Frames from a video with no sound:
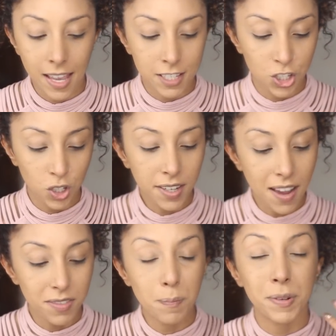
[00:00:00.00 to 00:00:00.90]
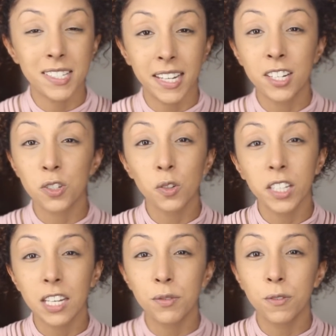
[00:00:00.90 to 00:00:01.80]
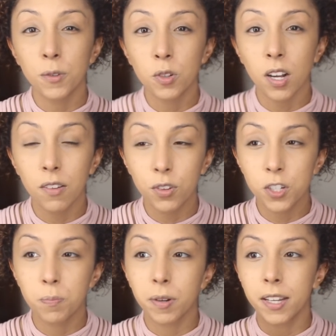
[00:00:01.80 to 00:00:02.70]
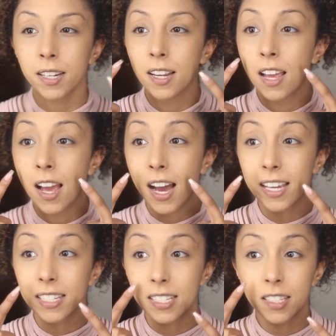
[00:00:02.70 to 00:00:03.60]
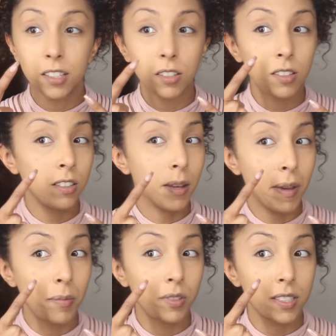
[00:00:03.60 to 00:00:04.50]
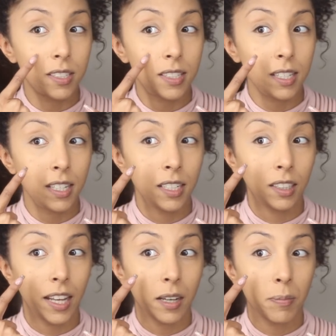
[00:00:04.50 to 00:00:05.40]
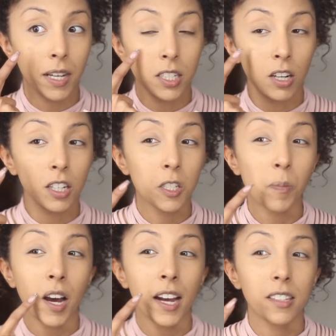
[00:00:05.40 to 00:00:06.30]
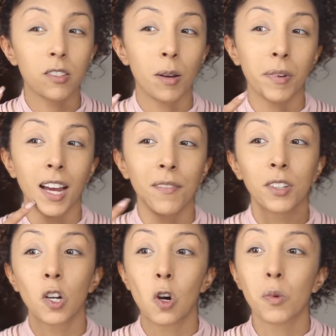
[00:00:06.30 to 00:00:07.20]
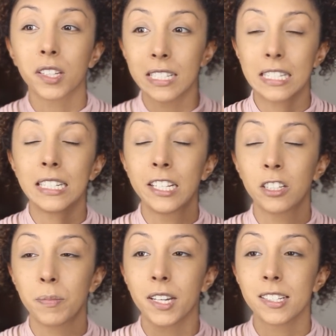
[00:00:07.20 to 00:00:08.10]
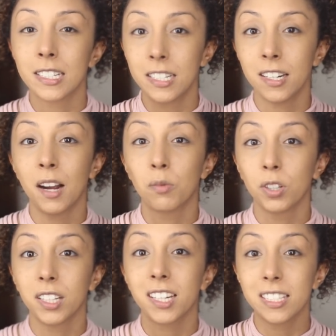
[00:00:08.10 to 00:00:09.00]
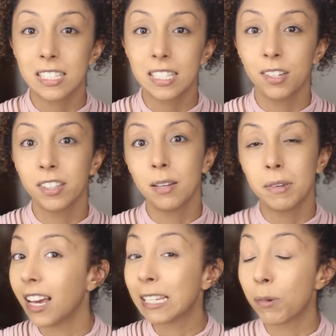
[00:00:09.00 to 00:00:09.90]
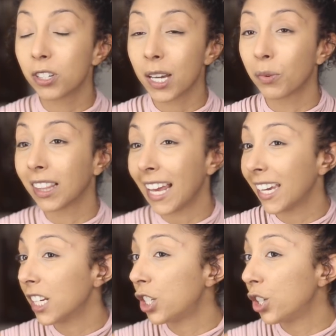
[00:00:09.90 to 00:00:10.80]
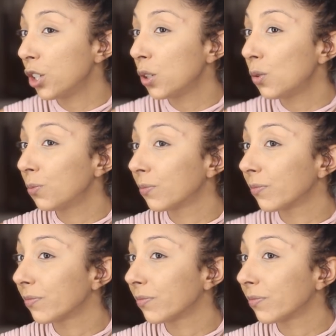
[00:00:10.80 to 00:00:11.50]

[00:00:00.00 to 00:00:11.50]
It should have the potential to give you full coverage, but I still am able to see like my dark spots, so I'm gonna have to go in with concealer because it did not really conceal them as much as I would like it to.